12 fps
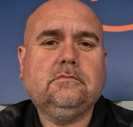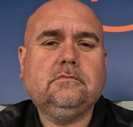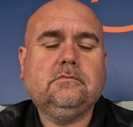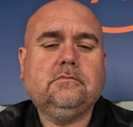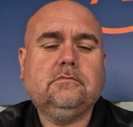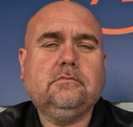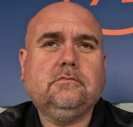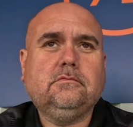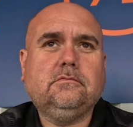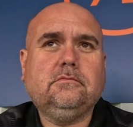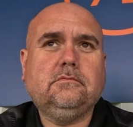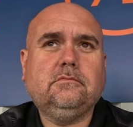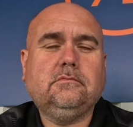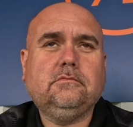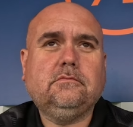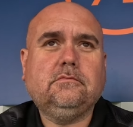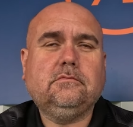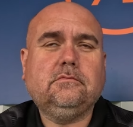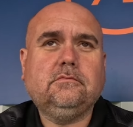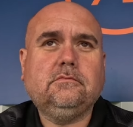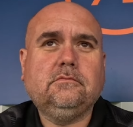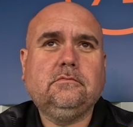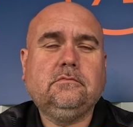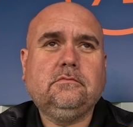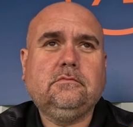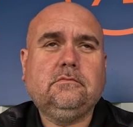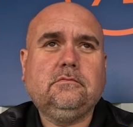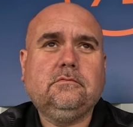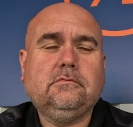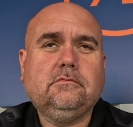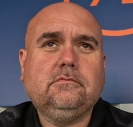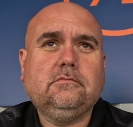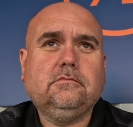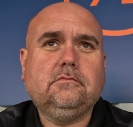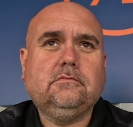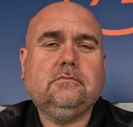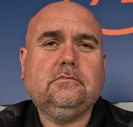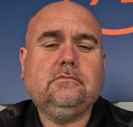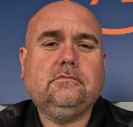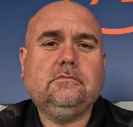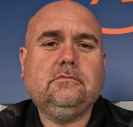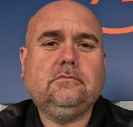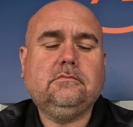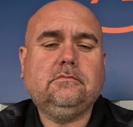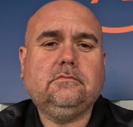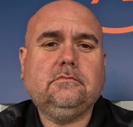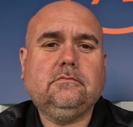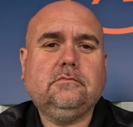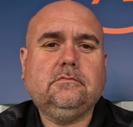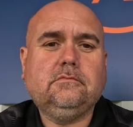[no speech]